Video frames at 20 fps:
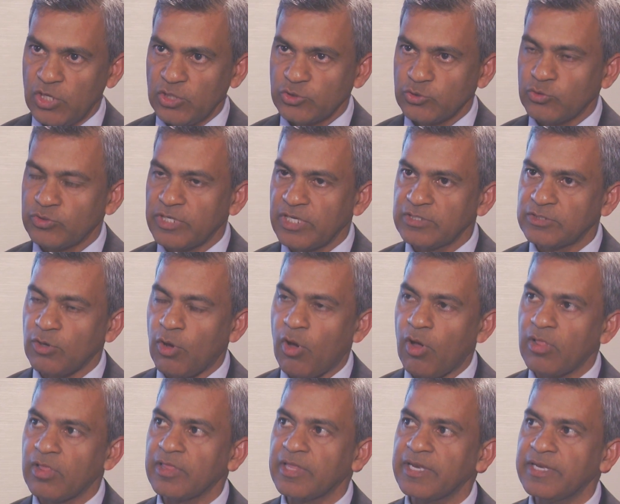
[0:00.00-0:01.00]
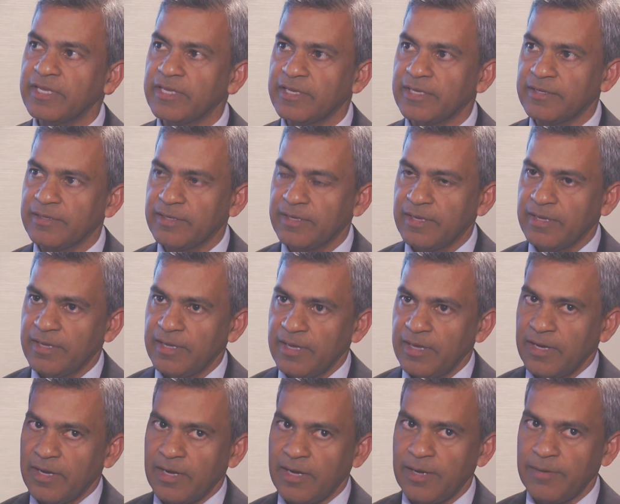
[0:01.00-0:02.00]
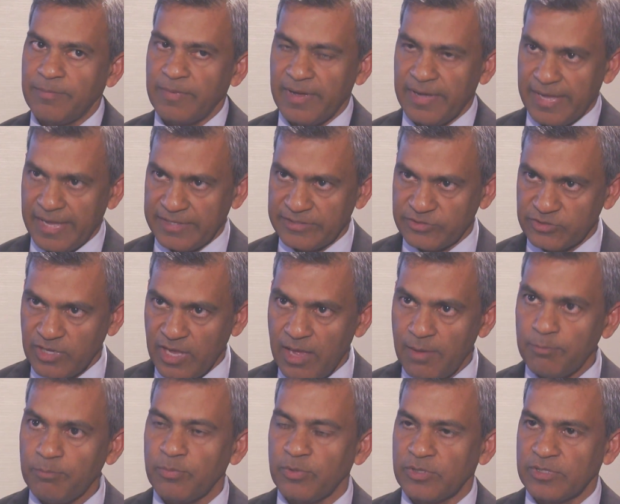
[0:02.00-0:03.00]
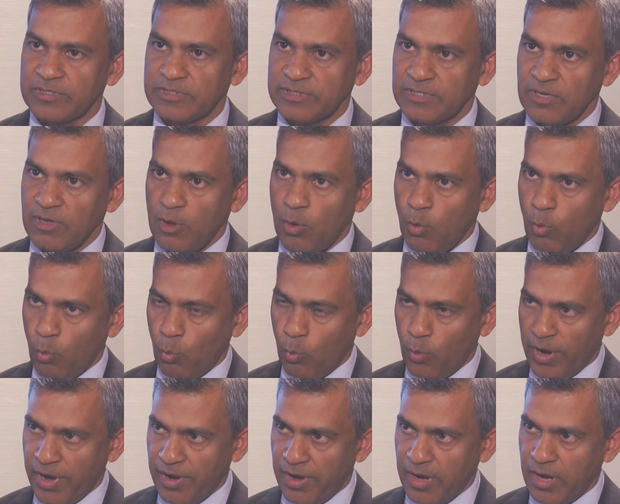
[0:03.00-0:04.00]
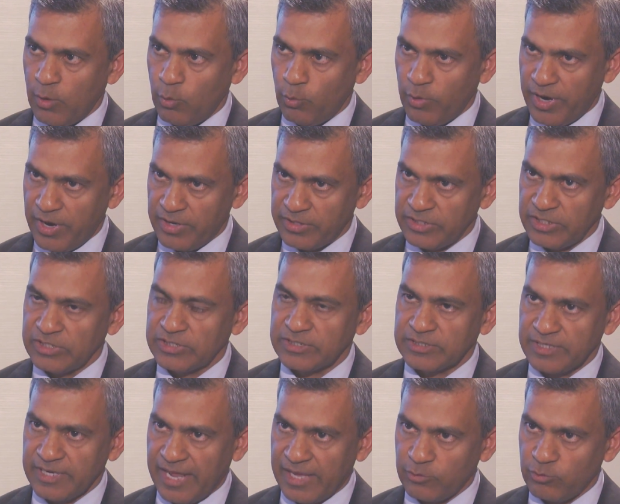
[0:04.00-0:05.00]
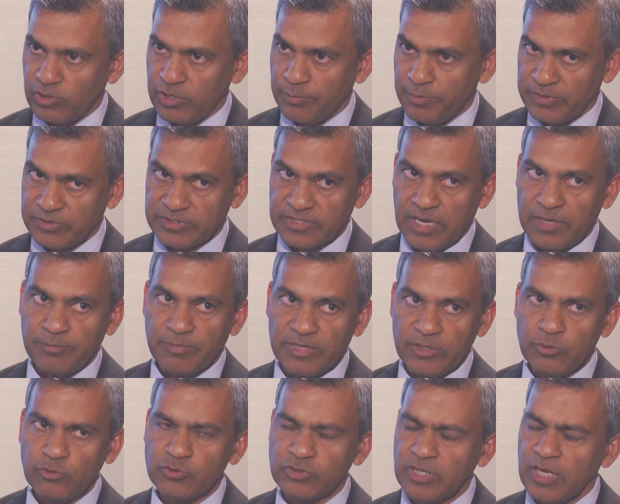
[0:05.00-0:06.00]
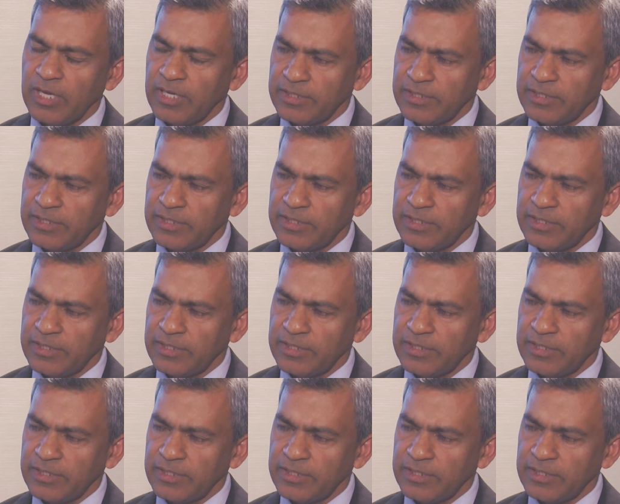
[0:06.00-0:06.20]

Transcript: So there's already examples where these glycolipids can be used.